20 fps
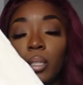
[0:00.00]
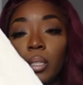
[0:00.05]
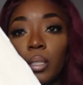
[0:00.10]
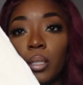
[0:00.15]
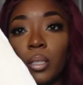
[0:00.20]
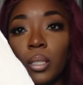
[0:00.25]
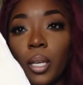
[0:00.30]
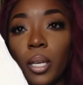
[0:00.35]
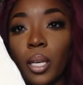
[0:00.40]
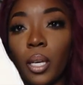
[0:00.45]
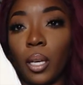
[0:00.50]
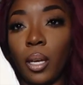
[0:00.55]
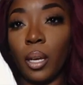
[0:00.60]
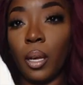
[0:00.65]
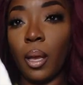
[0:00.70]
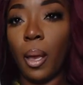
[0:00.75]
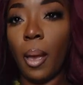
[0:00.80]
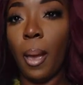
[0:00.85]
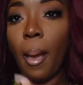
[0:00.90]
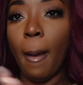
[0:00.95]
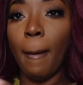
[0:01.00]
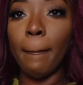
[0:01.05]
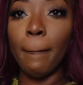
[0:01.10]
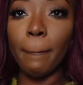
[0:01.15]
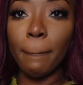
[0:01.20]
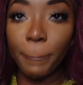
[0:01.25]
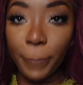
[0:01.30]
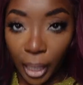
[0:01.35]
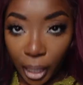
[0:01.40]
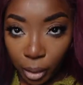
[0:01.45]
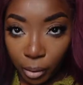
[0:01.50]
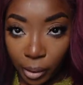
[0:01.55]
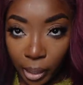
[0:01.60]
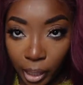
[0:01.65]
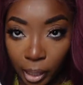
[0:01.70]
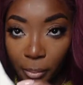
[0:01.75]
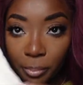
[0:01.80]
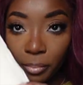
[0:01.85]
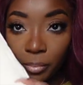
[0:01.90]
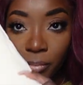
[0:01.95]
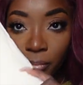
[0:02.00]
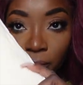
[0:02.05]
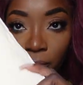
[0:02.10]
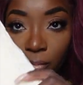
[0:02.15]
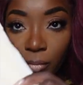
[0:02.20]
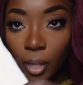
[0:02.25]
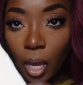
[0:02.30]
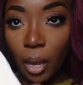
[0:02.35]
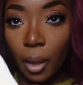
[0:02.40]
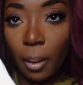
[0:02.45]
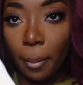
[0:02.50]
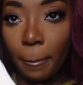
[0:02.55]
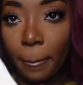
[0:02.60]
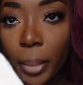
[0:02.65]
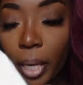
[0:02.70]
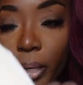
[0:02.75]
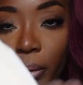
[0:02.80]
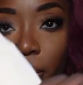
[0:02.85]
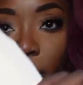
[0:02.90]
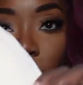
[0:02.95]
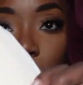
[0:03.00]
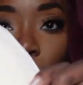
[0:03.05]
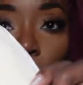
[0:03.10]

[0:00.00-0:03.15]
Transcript: It's like a buttercream buttercream